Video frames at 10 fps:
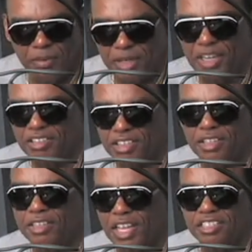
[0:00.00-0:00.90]
But I
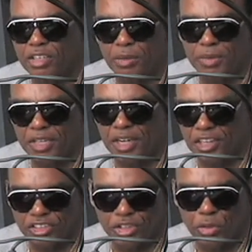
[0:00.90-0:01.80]
said that's going to be in
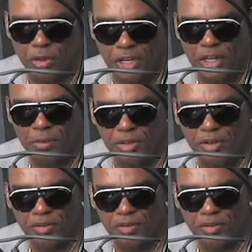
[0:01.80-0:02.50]
our show when I come here.